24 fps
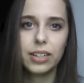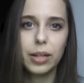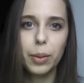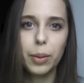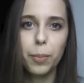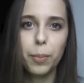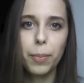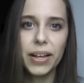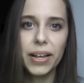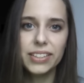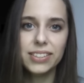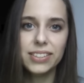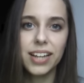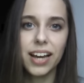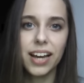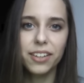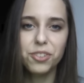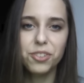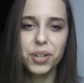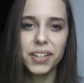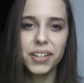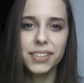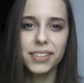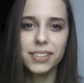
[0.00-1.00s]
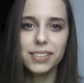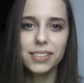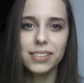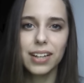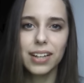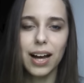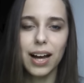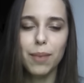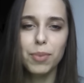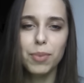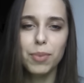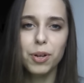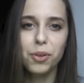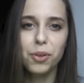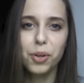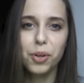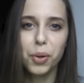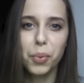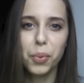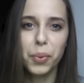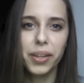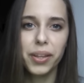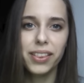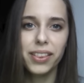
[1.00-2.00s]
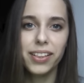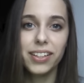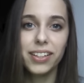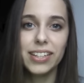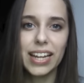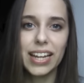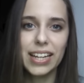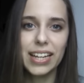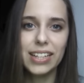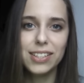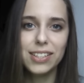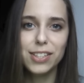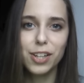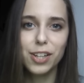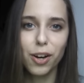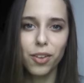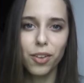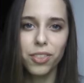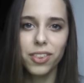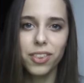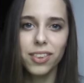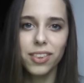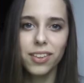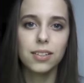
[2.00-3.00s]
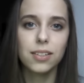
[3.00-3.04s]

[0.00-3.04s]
Best Actress, I'm gonna go with Denise Goth.